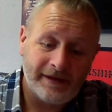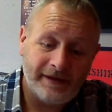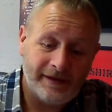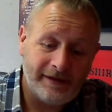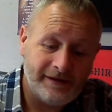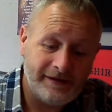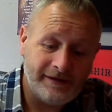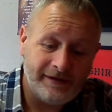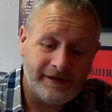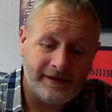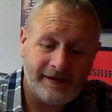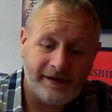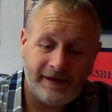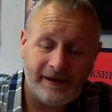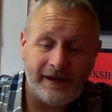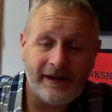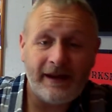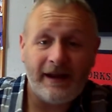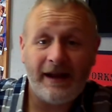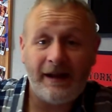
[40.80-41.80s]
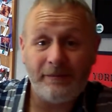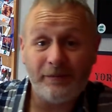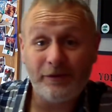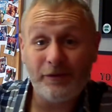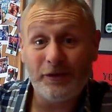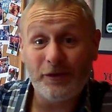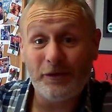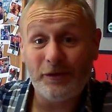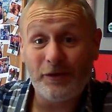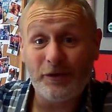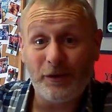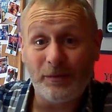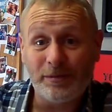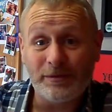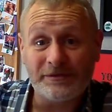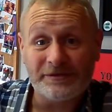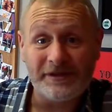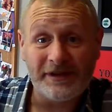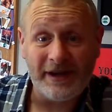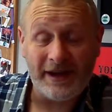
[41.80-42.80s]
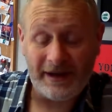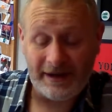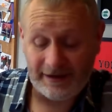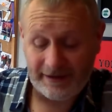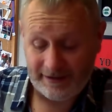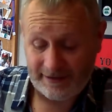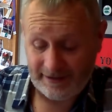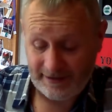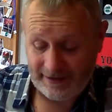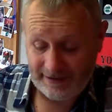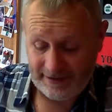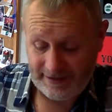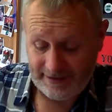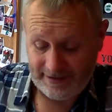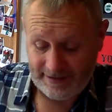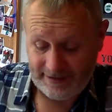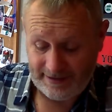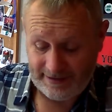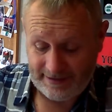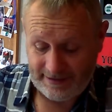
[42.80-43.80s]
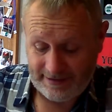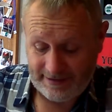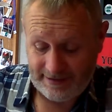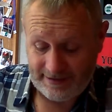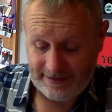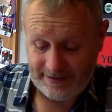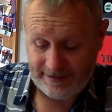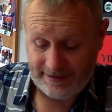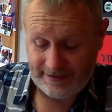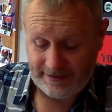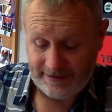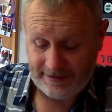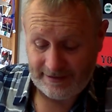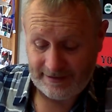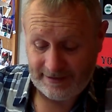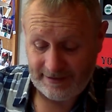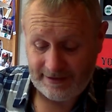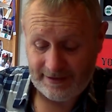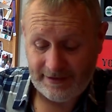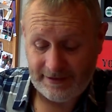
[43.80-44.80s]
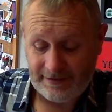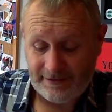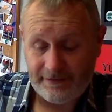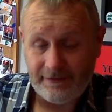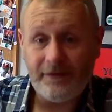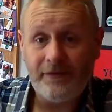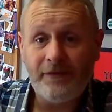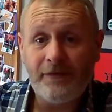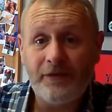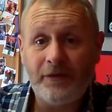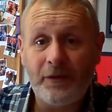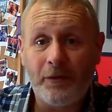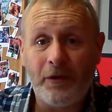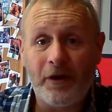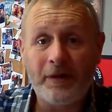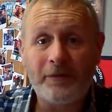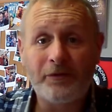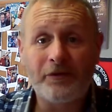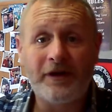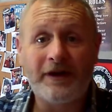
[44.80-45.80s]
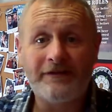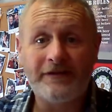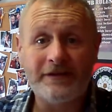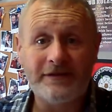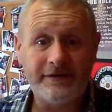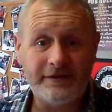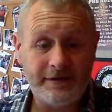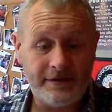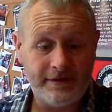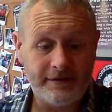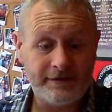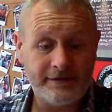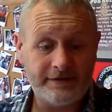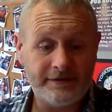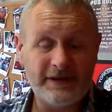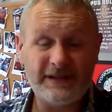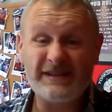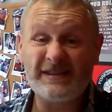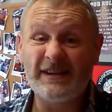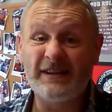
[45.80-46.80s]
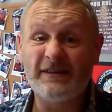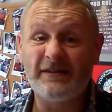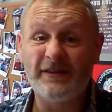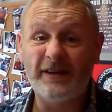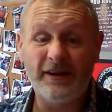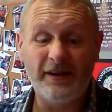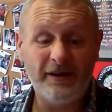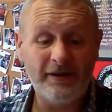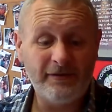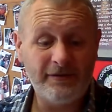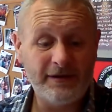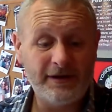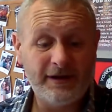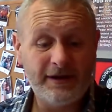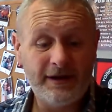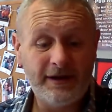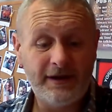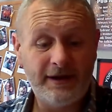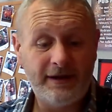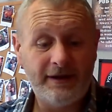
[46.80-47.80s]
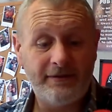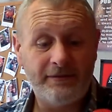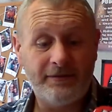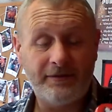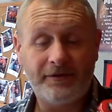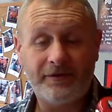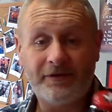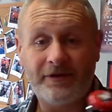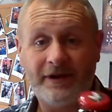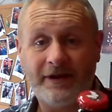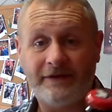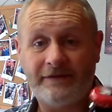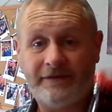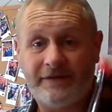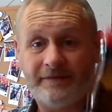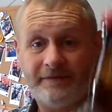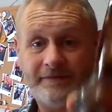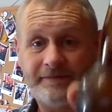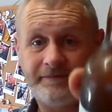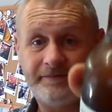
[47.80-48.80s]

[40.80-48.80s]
and I'm going to do a couple tonight. Uh, and the one I'm going to have in this little video, we're going to have,